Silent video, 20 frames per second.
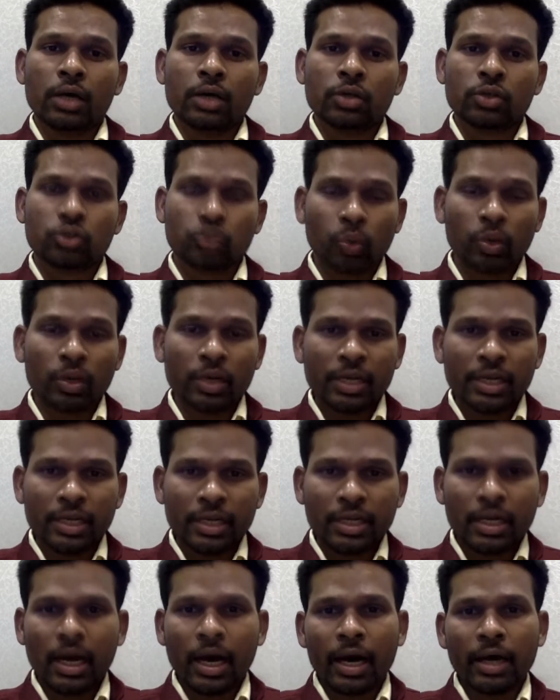So what
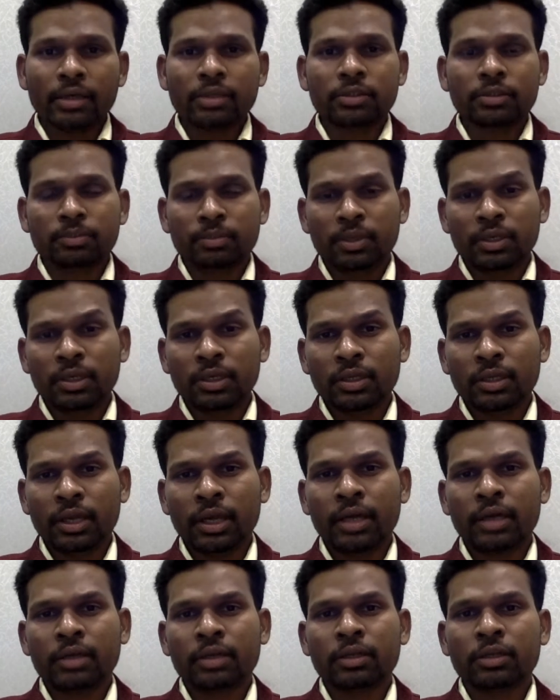he asked me
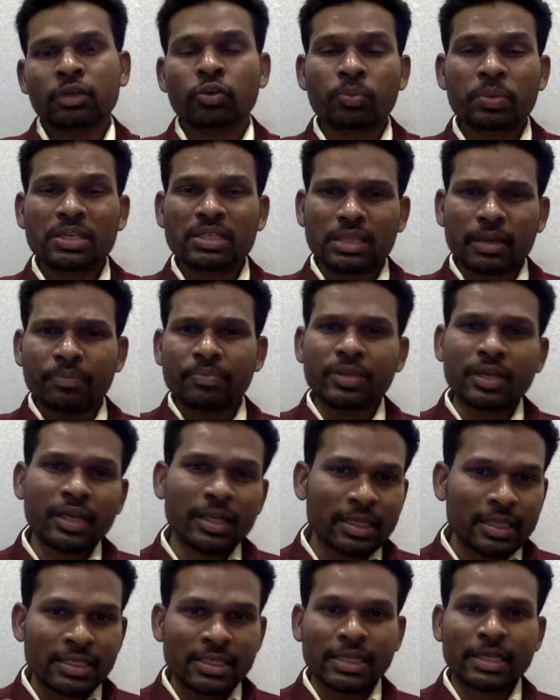that give me something
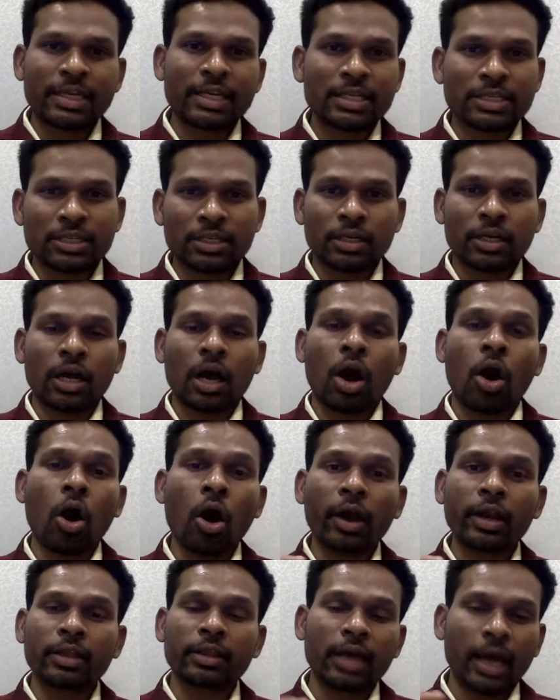in the signature
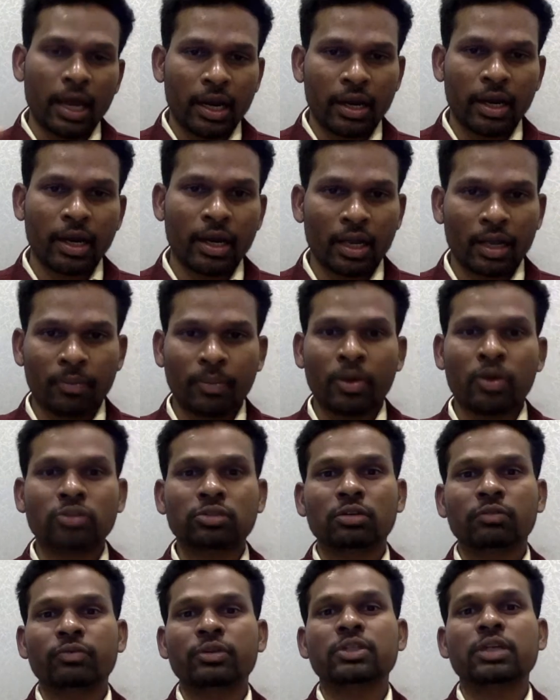or in the handwriting because
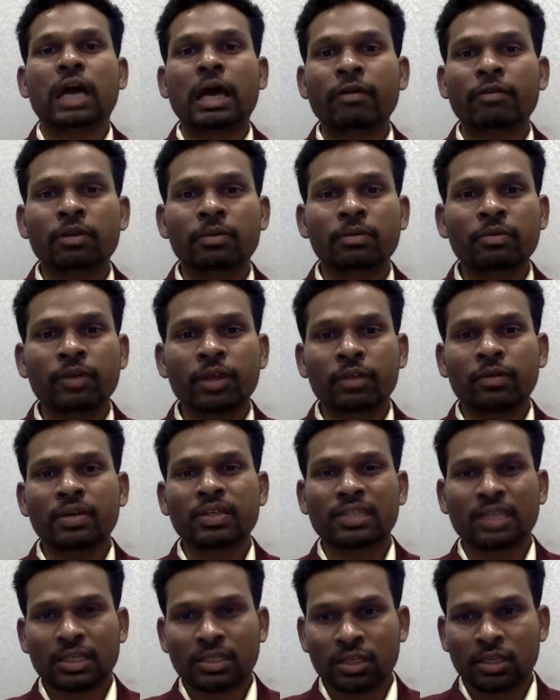of which I will be very, very
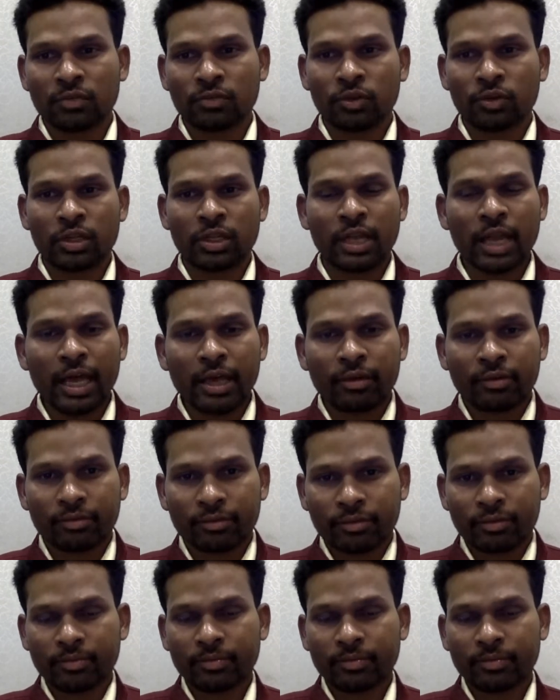successful in the life.